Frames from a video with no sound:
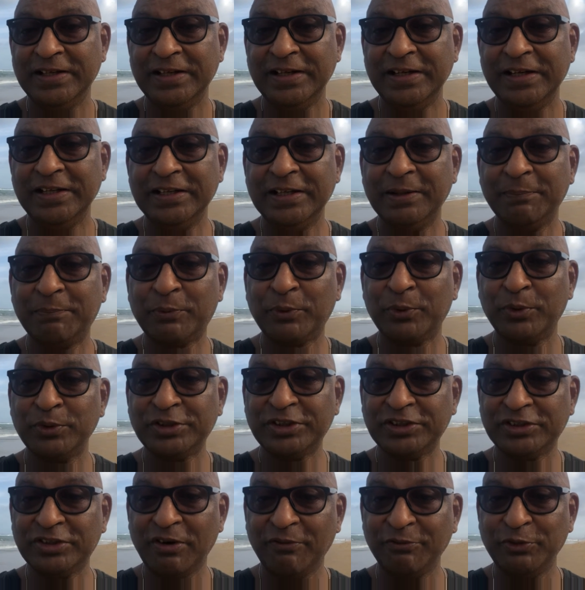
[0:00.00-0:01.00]
in the
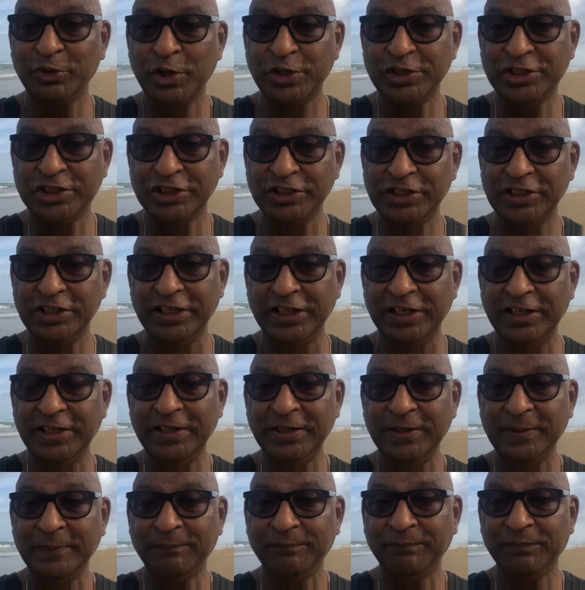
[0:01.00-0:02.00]
process of your
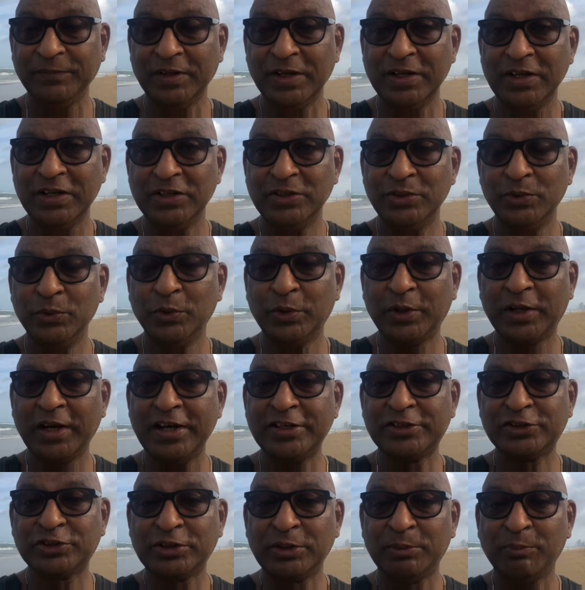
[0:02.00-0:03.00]
journey you
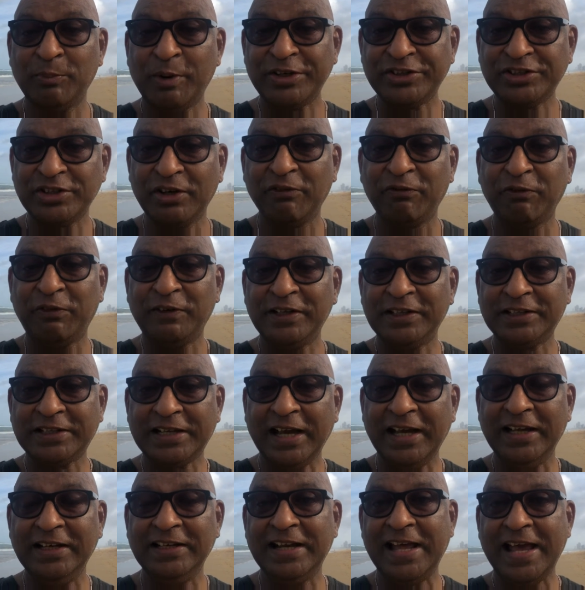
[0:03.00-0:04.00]
create so much of
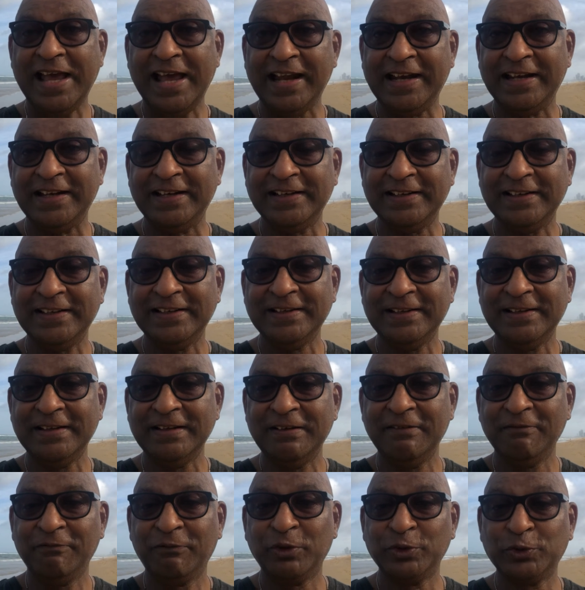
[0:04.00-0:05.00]
fertile land
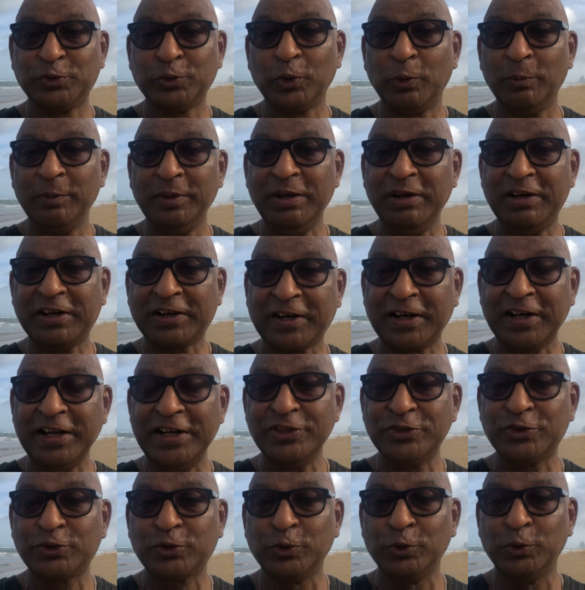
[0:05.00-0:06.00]
for so many
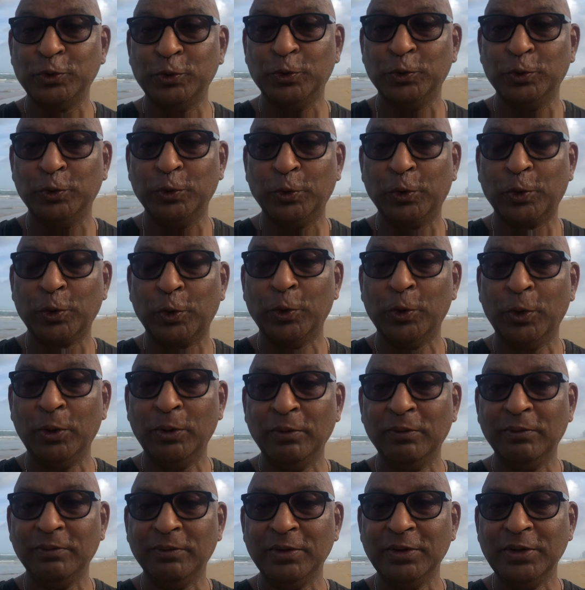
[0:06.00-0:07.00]
trees to grow
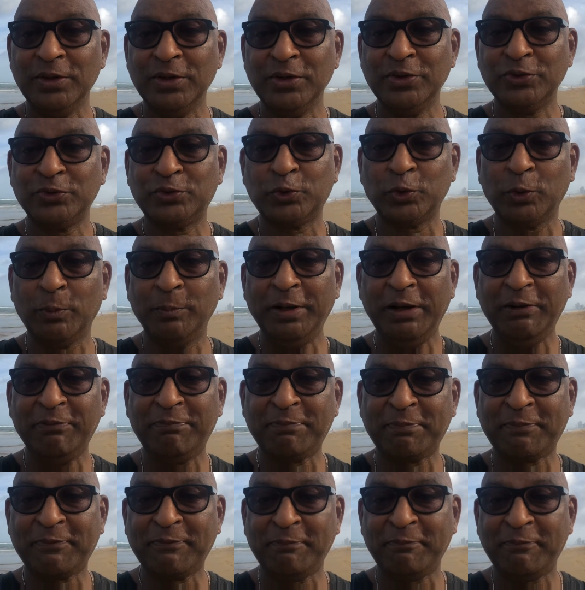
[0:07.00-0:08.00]
so many
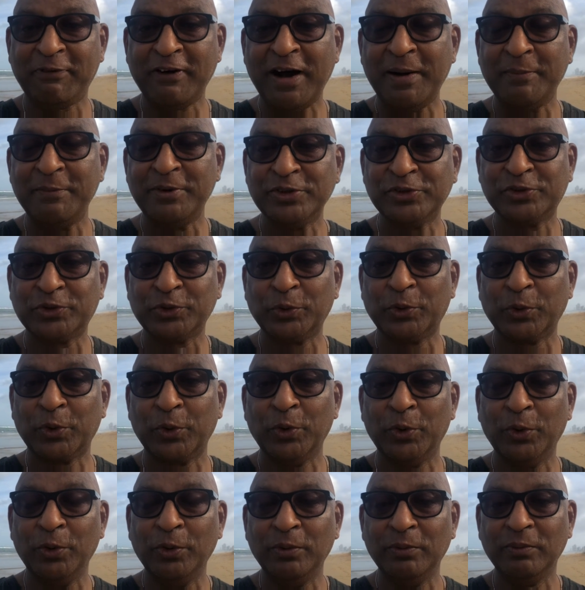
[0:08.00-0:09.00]
farmers to
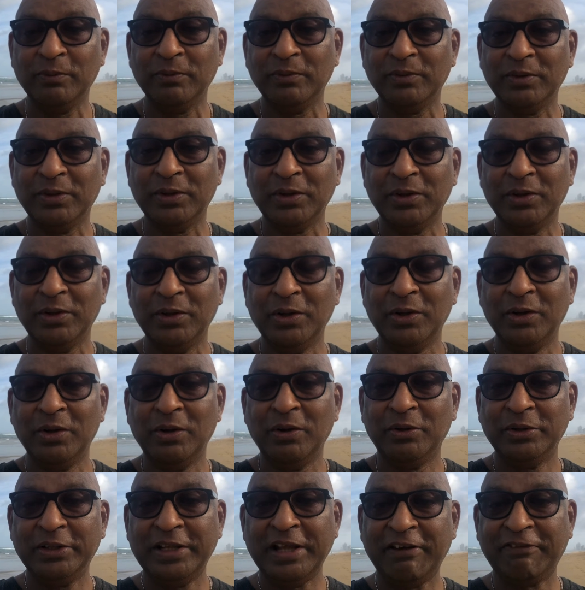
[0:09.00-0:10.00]
grow
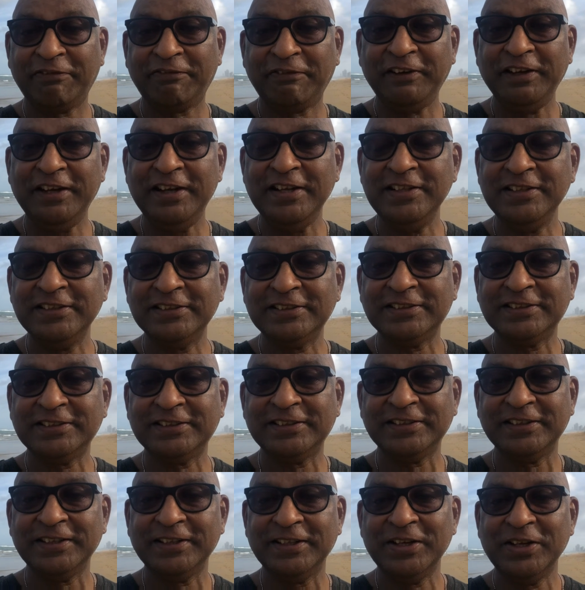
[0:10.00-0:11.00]
their fields
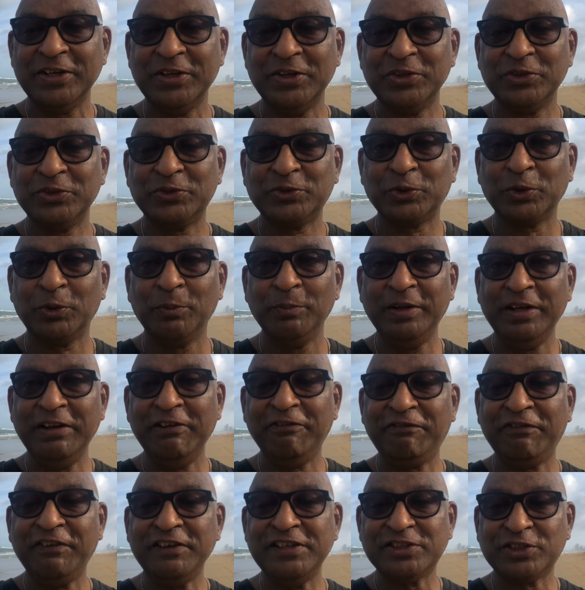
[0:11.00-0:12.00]
so many
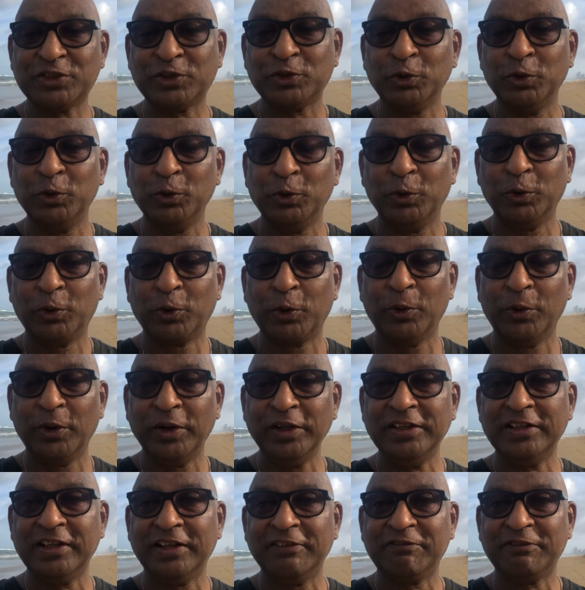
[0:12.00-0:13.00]
fish to grow
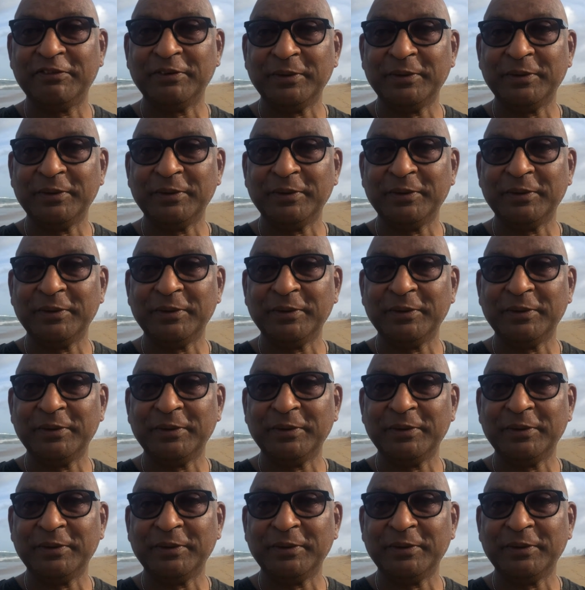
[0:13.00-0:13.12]
in the